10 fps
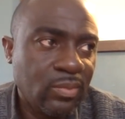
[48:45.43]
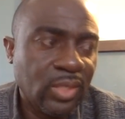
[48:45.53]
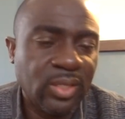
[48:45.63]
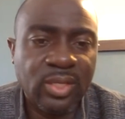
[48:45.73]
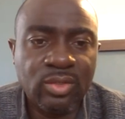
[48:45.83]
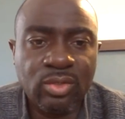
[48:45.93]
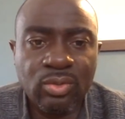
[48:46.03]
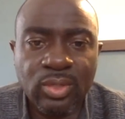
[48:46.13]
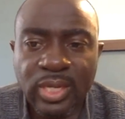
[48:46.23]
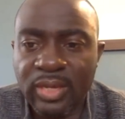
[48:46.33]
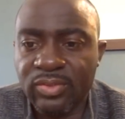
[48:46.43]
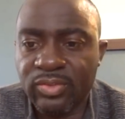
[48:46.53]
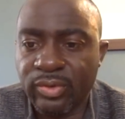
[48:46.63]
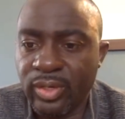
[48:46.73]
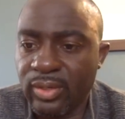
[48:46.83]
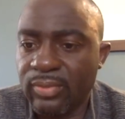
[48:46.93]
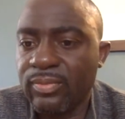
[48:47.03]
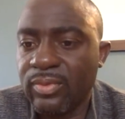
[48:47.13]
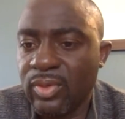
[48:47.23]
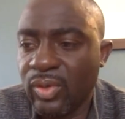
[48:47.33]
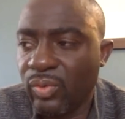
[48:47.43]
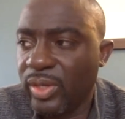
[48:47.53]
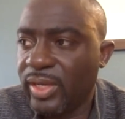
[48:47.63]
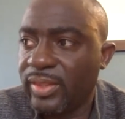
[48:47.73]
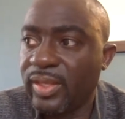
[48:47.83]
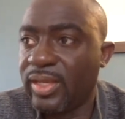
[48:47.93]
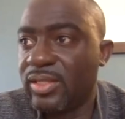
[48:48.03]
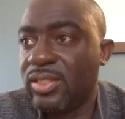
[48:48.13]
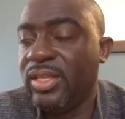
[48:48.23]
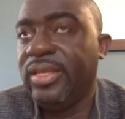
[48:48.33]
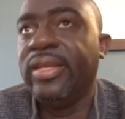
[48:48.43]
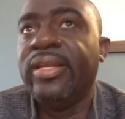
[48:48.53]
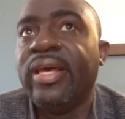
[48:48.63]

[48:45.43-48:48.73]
then do a live stream when I think is needed.